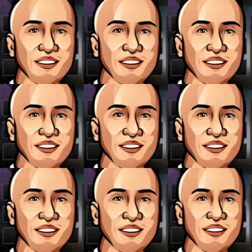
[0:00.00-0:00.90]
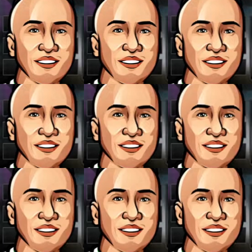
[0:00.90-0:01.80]

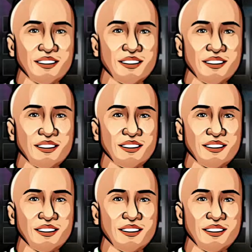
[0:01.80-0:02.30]
No one is speaking in this clip.